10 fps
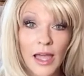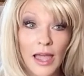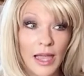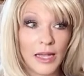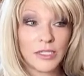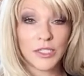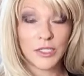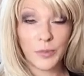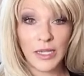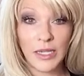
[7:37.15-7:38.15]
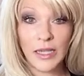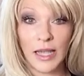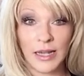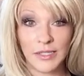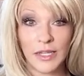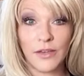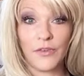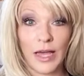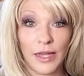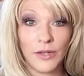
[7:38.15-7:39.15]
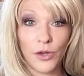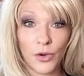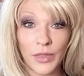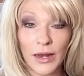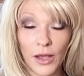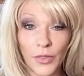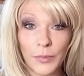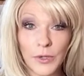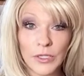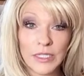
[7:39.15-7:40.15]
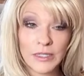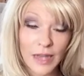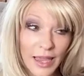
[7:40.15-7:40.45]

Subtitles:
and speaking as if I know that other person,